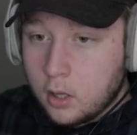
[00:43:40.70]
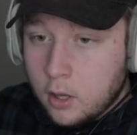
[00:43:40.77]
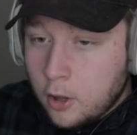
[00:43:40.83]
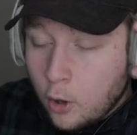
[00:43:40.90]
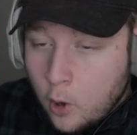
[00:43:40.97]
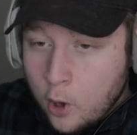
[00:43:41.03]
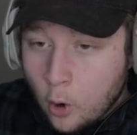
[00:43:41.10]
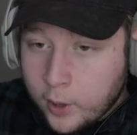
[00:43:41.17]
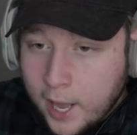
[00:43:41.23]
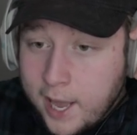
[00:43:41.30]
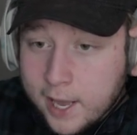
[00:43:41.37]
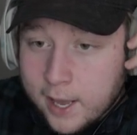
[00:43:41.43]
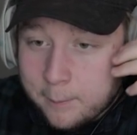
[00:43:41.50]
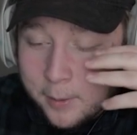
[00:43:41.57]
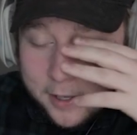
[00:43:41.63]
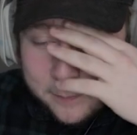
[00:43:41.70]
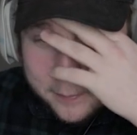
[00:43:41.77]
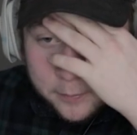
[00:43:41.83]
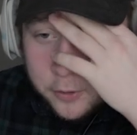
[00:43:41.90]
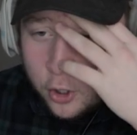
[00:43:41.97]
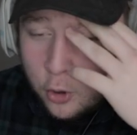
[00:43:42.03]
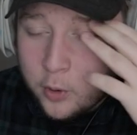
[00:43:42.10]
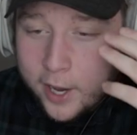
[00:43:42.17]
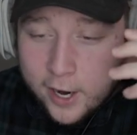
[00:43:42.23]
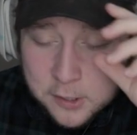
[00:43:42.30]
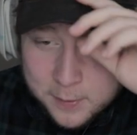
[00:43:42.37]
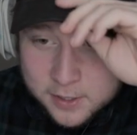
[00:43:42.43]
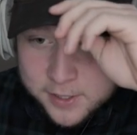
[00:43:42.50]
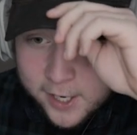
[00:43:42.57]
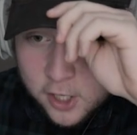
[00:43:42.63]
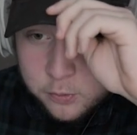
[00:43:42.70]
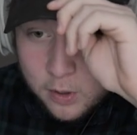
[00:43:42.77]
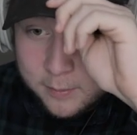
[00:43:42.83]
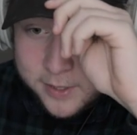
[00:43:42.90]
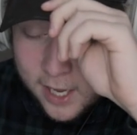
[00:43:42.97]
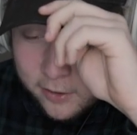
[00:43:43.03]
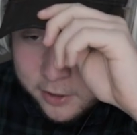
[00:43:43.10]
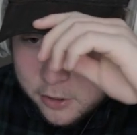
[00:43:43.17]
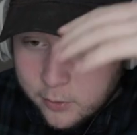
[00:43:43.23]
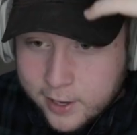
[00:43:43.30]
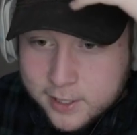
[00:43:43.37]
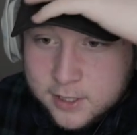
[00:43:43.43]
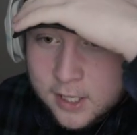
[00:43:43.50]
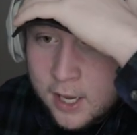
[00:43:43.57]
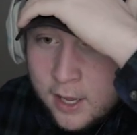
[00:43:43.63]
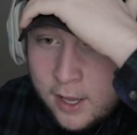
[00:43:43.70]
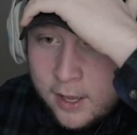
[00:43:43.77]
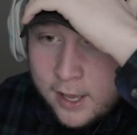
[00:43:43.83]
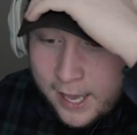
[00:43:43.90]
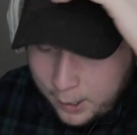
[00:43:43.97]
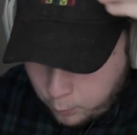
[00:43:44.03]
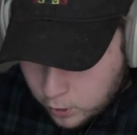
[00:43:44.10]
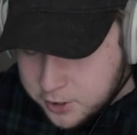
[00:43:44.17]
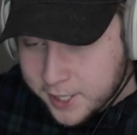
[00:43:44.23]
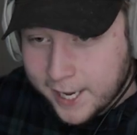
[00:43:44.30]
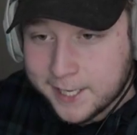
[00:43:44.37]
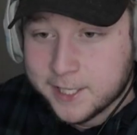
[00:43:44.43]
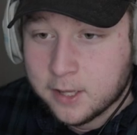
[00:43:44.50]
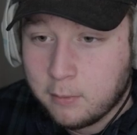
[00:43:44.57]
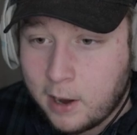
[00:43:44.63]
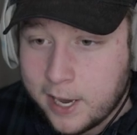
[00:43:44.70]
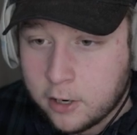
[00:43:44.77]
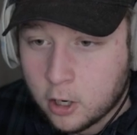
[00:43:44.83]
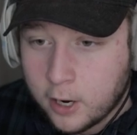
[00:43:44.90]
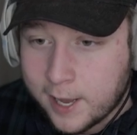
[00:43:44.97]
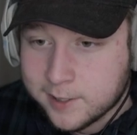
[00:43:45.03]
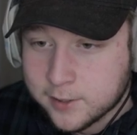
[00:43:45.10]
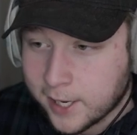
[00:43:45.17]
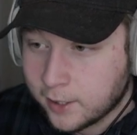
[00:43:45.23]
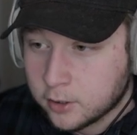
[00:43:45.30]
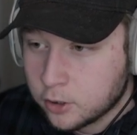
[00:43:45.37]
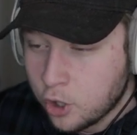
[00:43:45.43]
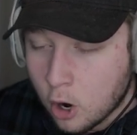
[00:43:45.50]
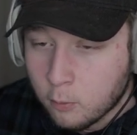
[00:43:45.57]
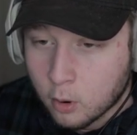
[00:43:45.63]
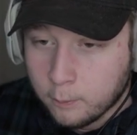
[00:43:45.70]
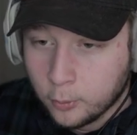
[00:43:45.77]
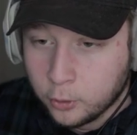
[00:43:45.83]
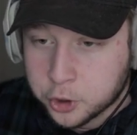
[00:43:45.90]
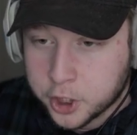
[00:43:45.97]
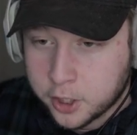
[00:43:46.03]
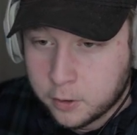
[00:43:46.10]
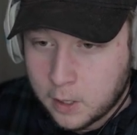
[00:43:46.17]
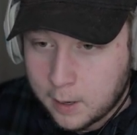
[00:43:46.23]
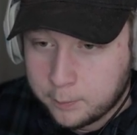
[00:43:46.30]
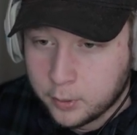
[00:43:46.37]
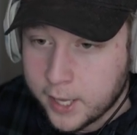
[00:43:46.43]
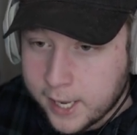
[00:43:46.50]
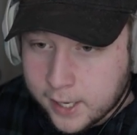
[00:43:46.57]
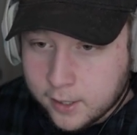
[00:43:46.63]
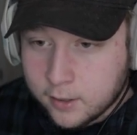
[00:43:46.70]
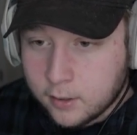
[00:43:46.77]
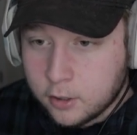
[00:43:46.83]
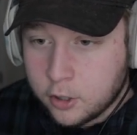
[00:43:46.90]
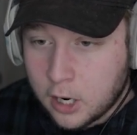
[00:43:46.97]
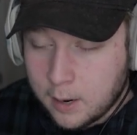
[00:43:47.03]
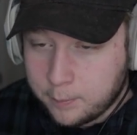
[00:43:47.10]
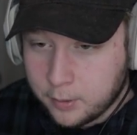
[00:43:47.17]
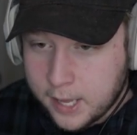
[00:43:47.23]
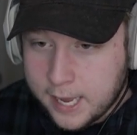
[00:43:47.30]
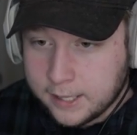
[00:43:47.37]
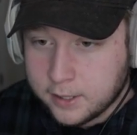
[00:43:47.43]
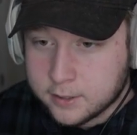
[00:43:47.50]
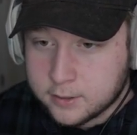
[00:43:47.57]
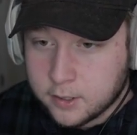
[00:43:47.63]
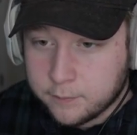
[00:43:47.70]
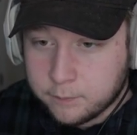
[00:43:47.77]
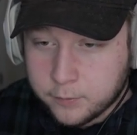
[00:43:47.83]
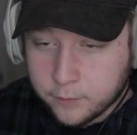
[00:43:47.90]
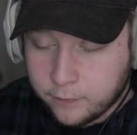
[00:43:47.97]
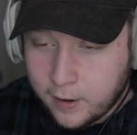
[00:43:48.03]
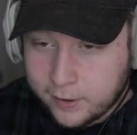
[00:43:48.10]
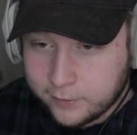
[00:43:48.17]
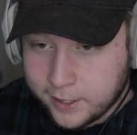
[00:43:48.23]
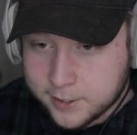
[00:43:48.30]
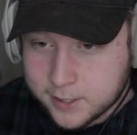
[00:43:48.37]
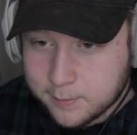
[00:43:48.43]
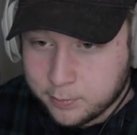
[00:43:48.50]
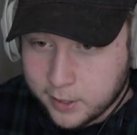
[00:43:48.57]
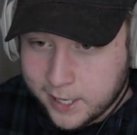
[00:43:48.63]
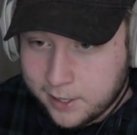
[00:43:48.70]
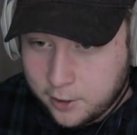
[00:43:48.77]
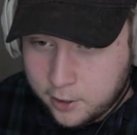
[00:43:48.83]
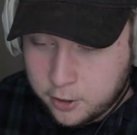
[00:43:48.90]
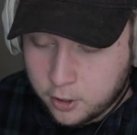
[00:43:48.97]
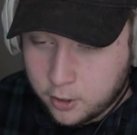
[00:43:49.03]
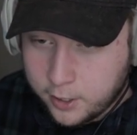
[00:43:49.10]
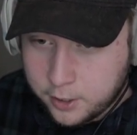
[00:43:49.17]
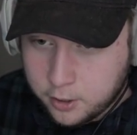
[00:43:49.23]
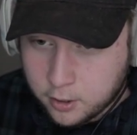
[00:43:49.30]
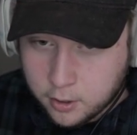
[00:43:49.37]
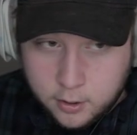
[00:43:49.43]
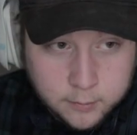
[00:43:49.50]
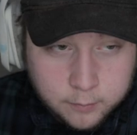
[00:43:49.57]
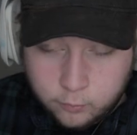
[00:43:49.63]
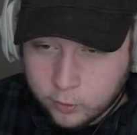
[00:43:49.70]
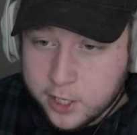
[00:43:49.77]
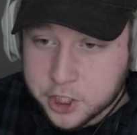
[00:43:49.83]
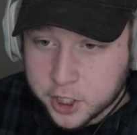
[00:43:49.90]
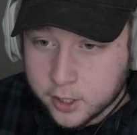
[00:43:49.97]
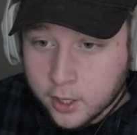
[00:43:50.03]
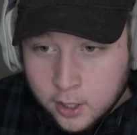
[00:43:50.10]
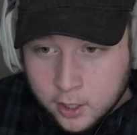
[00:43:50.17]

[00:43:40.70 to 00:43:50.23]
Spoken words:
Okay, but who cares about stickers? What I'm telling you is, once they get to the minor, it's like no more bullshit. You're not playing the 5 kids that play in your region.